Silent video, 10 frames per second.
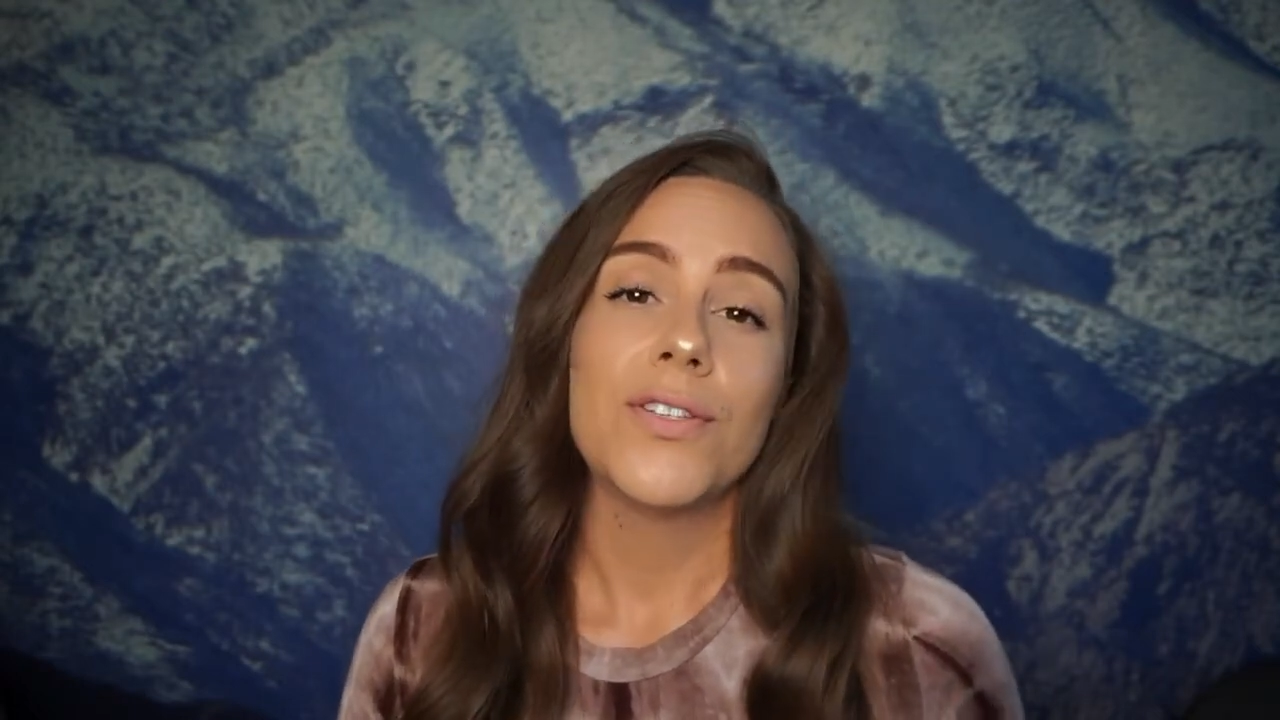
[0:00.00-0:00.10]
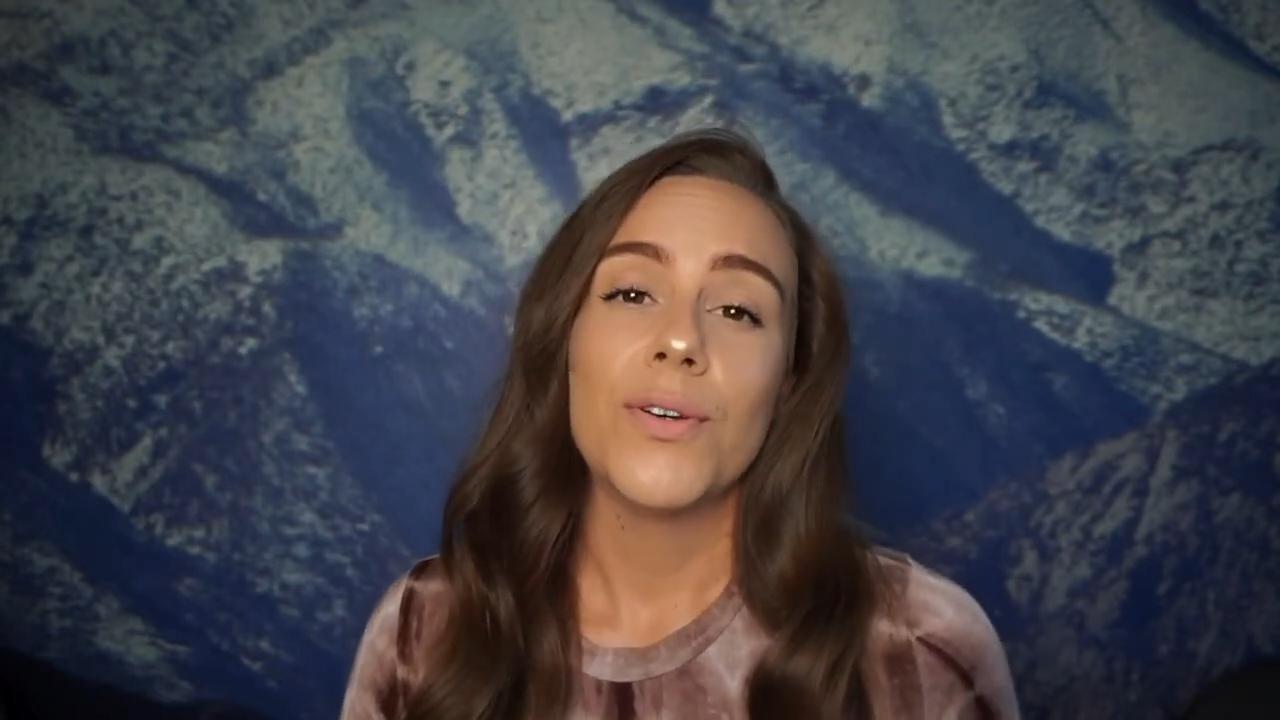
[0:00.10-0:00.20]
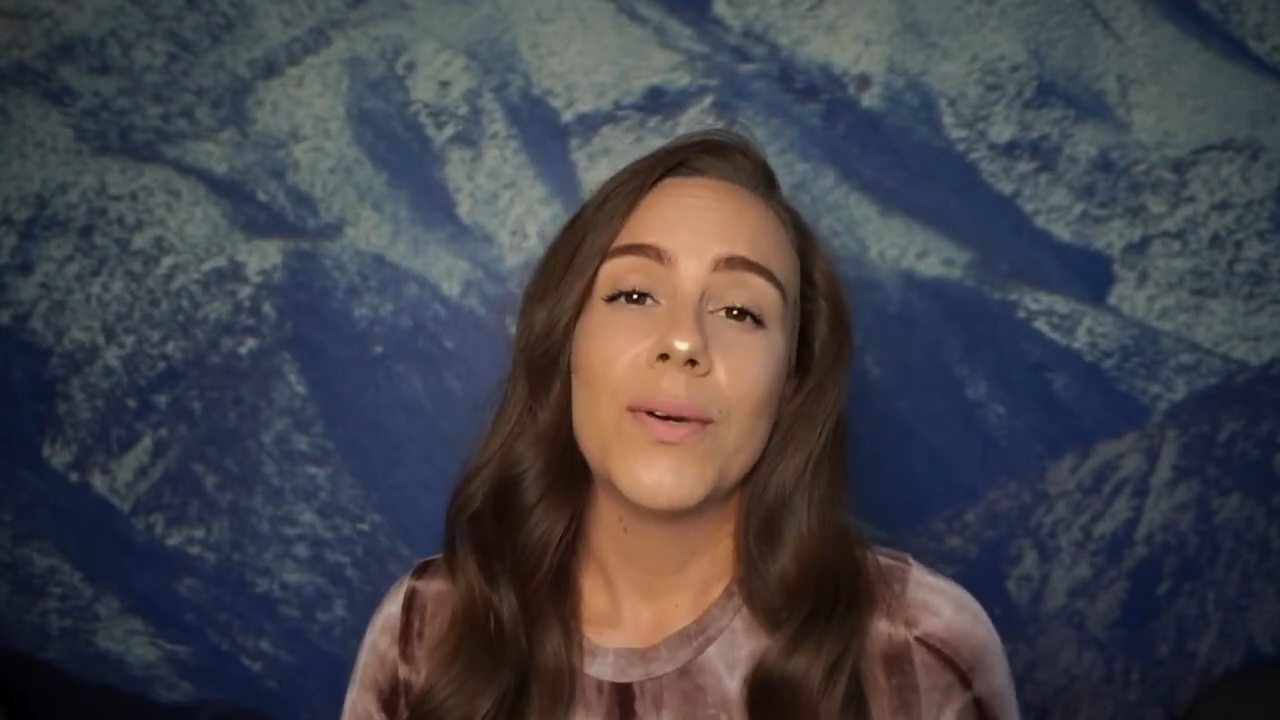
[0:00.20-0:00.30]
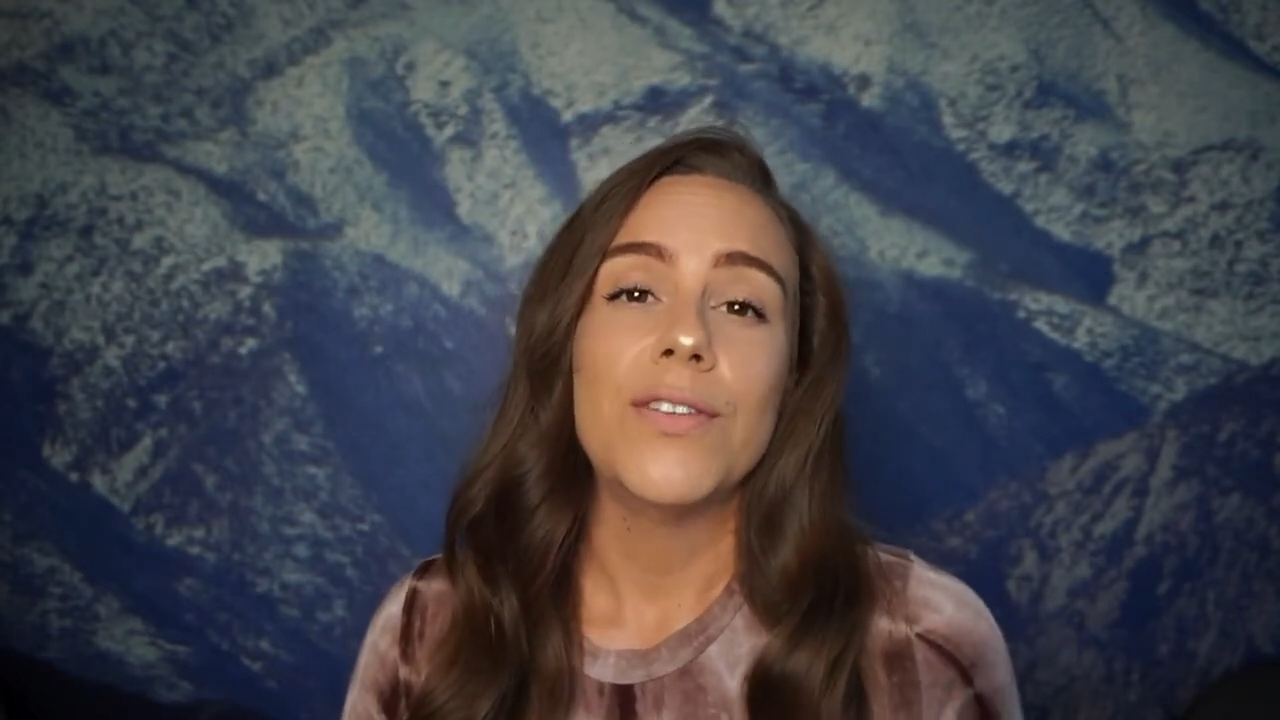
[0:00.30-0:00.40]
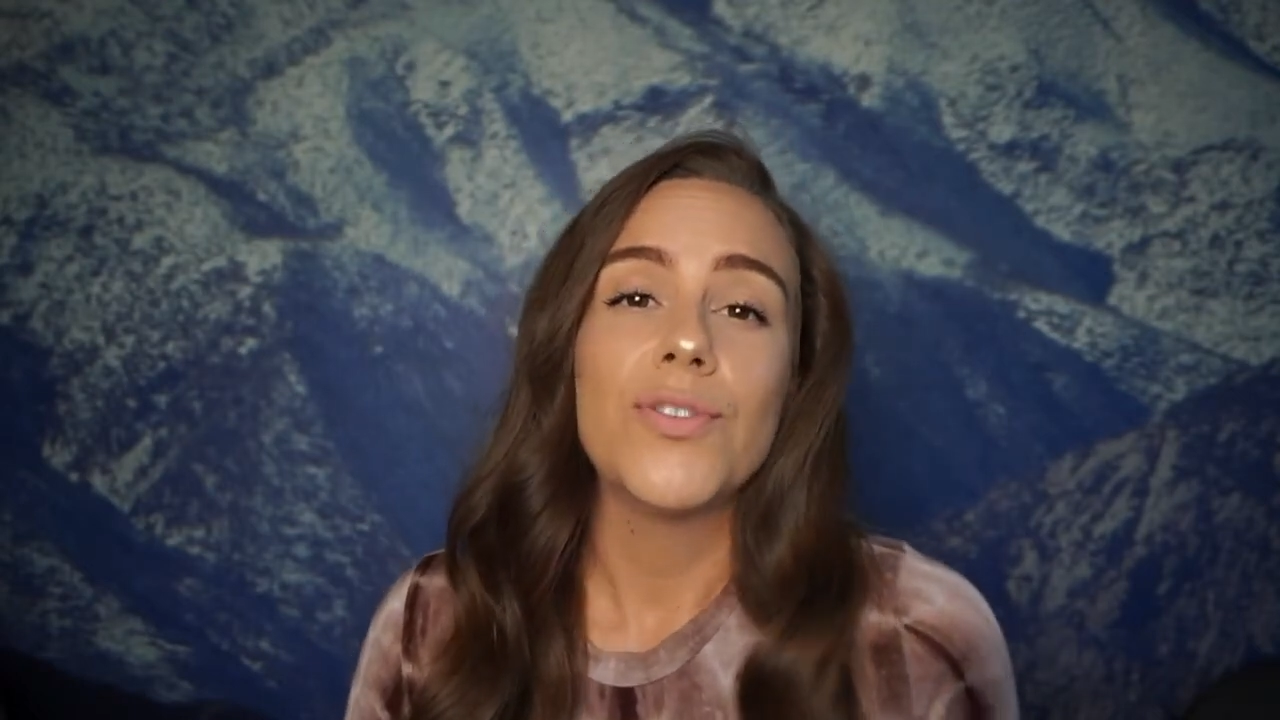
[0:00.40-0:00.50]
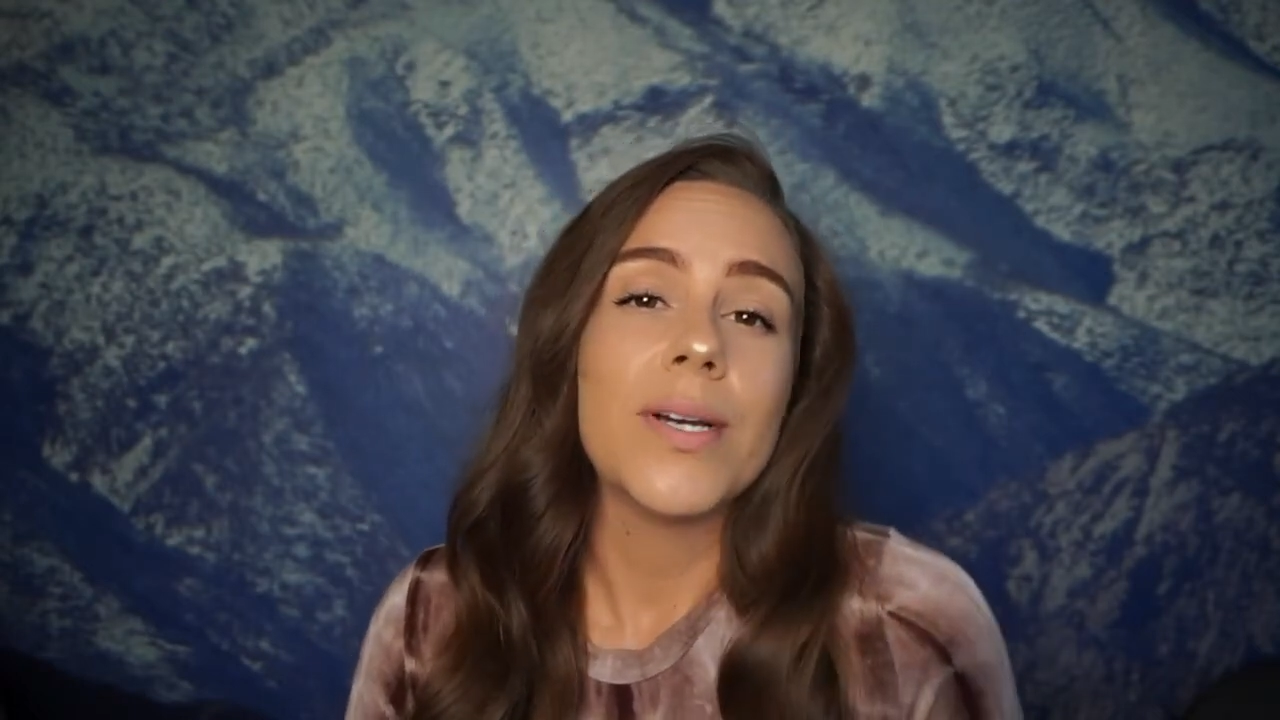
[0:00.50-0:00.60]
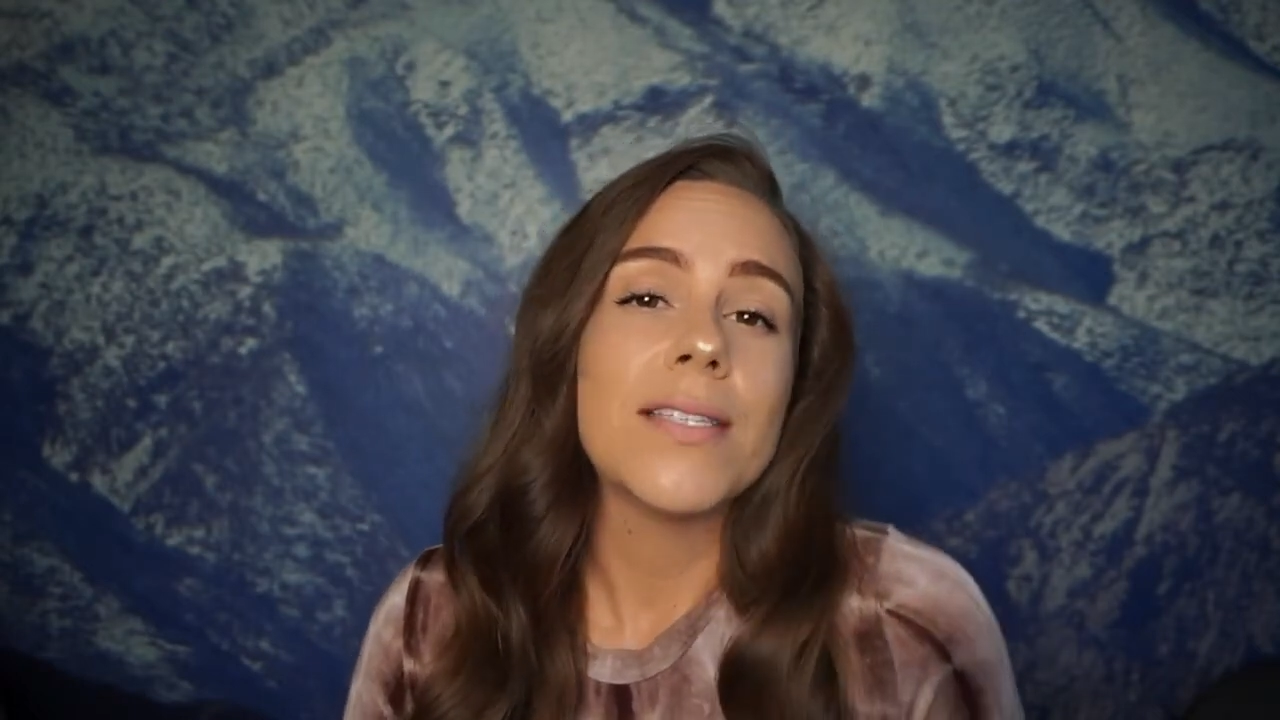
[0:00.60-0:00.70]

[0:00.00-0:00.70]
to enjoy